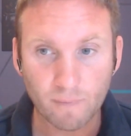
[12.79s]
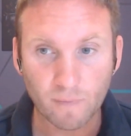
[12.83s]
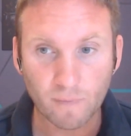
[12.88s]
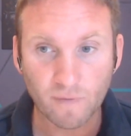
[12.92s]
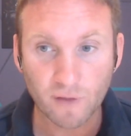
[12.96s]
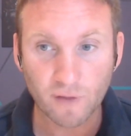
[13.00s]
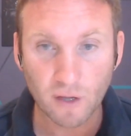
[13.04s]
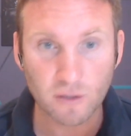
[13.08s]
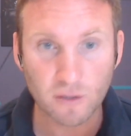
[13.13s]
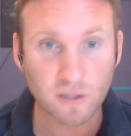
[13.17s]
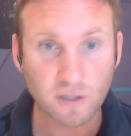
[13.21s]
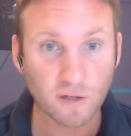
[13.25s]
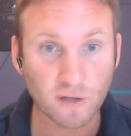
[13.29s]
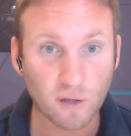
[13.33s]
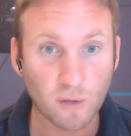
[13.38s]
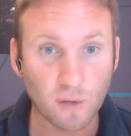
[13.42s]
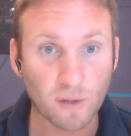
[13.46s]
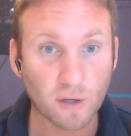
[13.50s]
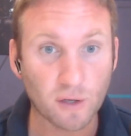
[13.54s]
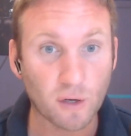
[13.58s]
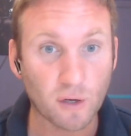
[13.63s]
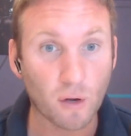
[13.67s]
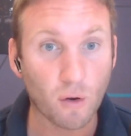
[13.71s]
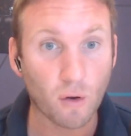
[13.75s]
For those of you
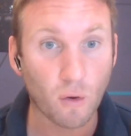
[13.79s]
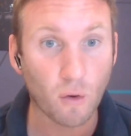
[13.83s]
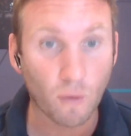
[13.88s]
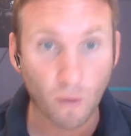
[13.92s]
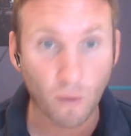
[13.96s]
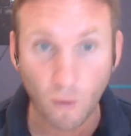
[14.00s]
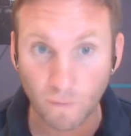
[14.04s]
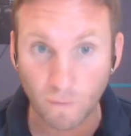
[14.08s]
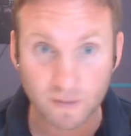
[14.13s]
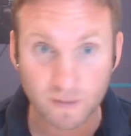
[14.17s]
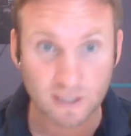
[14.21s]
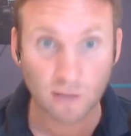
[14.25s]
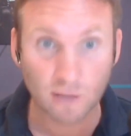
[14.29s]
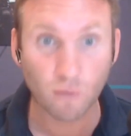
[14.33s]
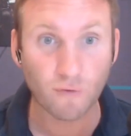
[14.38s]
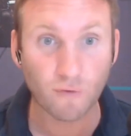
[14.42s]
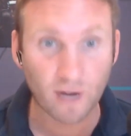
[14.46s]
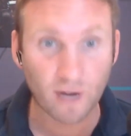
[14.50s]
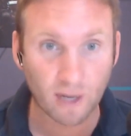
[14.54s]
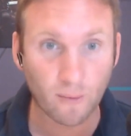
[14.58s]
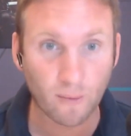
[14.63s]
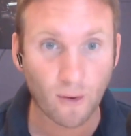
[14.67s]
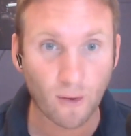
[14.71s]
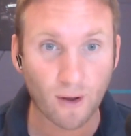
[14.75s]
that are obviously
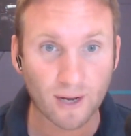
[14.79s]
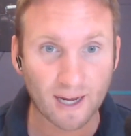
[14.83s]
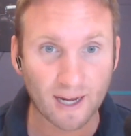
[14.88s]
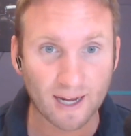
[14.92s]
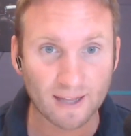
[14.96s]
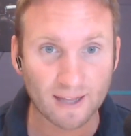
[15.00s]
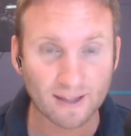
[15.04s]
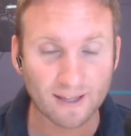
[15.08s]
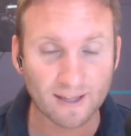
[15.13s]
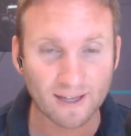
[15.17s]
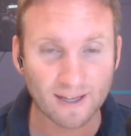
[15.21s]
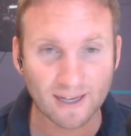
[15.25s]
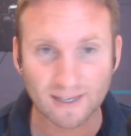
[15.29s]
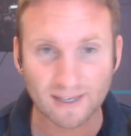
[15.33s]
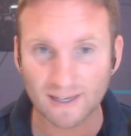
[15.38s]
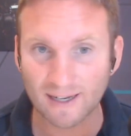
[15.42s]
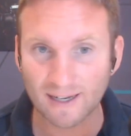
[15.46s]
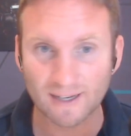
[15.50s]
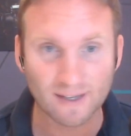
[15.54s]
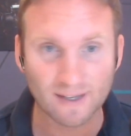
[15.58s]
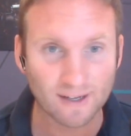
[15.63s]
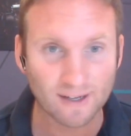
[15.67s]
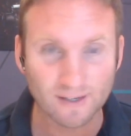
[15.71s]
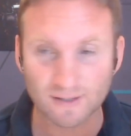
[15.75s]
already working
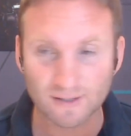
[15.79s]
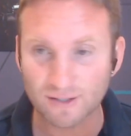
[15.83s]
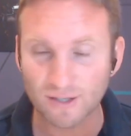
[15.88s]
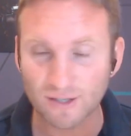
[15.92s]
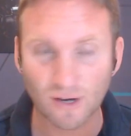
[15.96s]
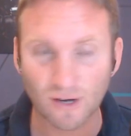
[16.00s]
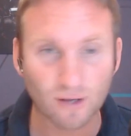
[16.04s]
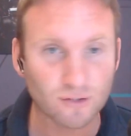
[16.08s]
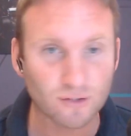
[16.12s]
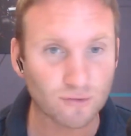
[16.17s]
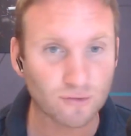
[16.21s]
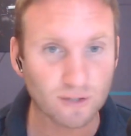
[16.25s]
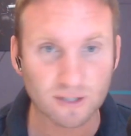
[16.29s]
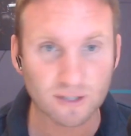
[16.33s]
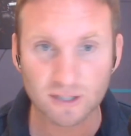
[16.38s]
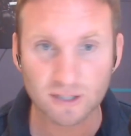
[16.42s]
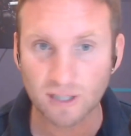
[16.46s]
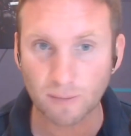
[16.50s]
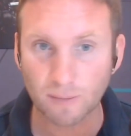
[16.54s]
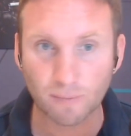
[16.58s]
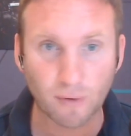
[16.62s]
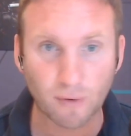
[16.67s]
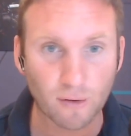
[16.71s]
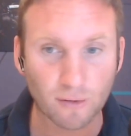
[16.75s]
in a chartering,
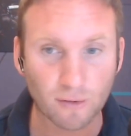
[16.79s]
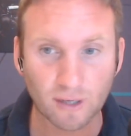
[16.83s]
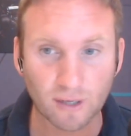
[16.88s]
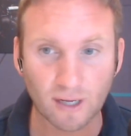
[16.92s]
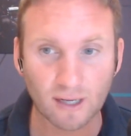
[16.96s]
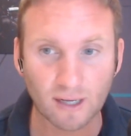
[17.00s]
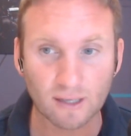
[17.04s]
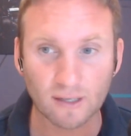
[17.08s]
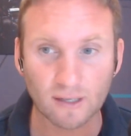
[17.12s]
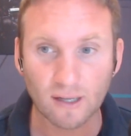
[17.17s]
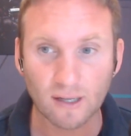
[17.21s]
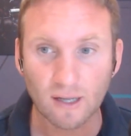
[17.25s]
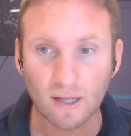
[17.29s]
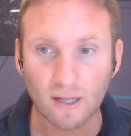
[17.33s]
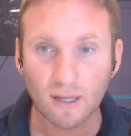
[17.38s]
shipbroking,